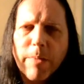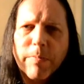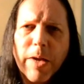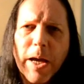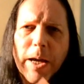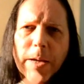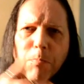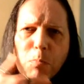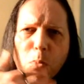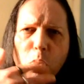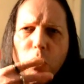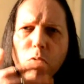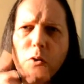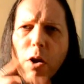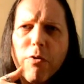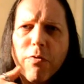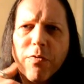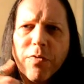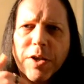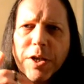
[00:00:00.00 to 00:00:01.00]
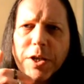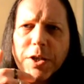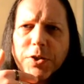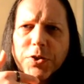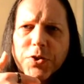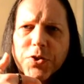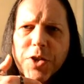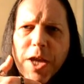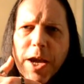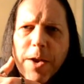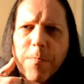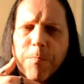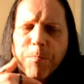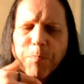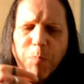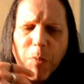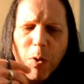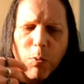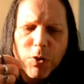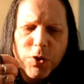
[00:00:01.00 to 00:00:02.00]
Getting more oak vanillins now,
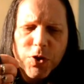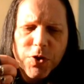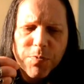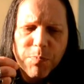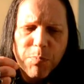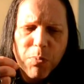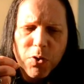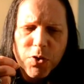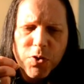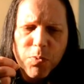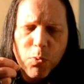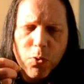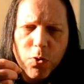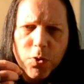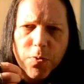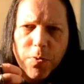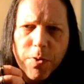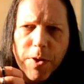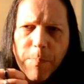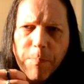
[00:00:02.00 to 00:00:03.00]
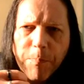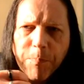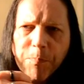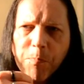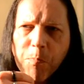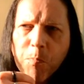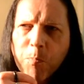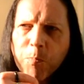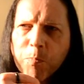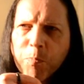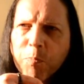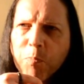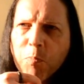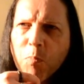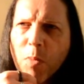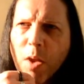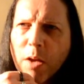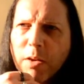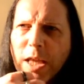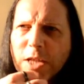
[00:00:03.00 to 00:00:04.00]
once you put some water with it.
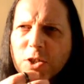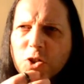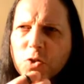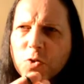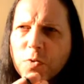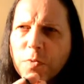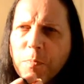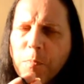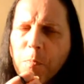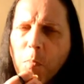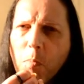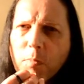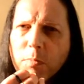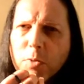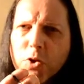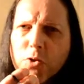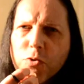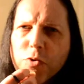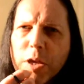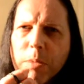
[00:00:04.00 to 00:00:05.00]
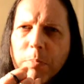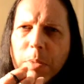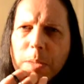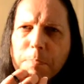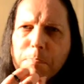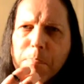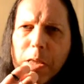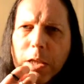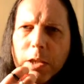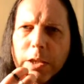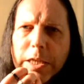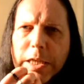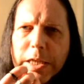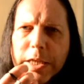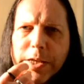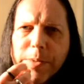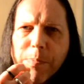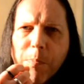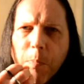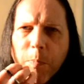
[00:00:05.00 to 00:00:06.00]
That sort of creamy,
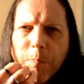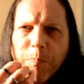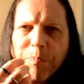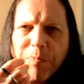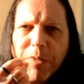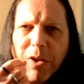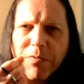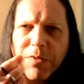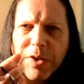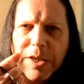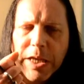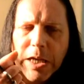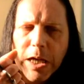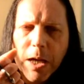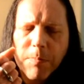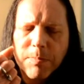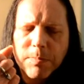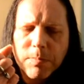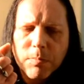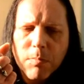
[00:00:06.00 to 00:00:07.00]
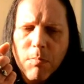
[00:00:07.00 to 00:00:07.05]
milky vanilla.